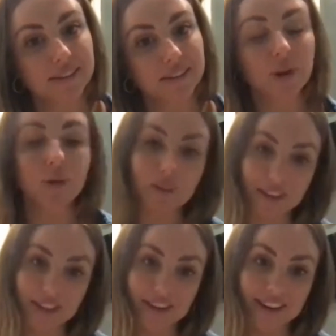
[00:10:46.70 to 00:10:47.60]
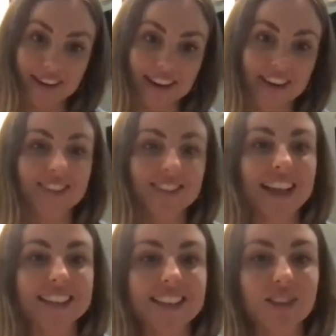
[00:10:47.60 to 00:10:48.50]
what are we really doing? So
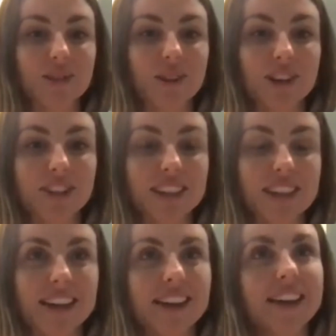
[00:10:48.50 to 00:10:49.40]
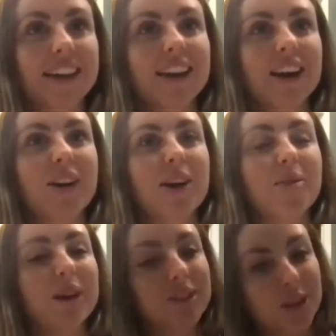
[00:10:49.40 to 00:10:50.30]
asking those questions like, okay,
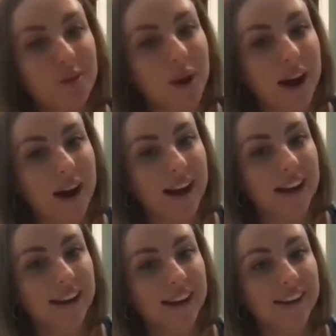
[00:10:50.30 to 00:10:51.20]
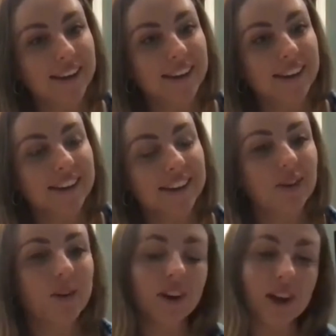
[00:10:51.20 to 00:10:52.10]
what's your why?
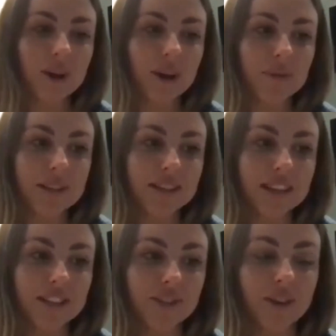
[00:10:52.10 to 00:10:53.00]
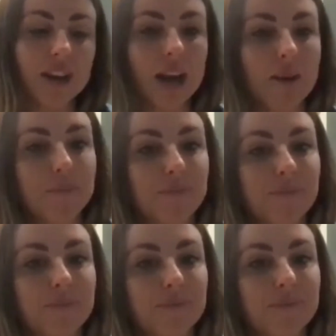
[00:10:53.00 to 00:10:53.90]
Well, I want to be successful. Okay,
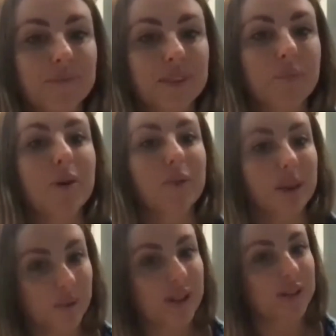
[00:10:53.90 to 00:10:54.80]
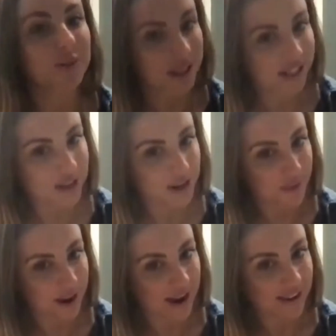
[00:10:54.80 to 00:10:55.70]
but what's really your
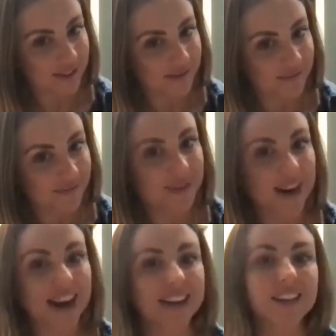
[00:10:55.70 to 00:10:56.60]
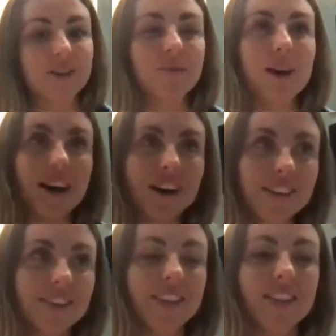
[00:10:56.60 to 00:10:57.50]
why? Right? It's like,
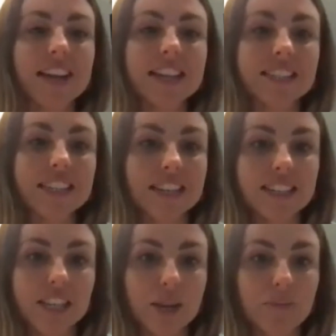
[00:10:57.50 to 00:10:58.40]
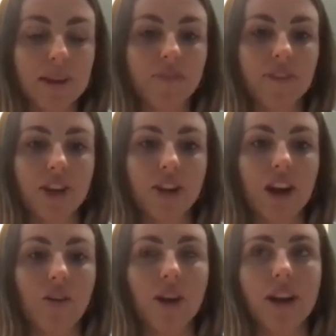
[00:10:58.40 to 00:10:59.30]
well, then they can dig deep and figure
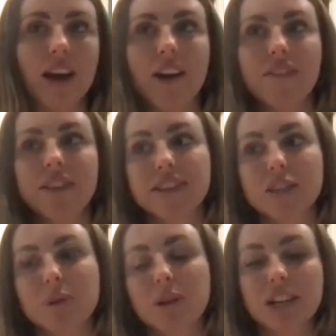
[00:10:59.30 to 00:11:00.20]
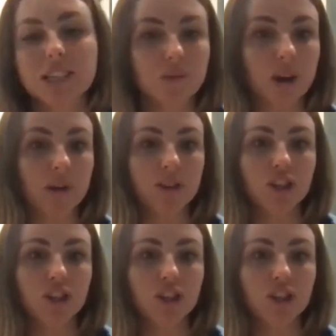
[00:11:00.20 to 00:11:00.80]
out, like, I have this experience from when I was a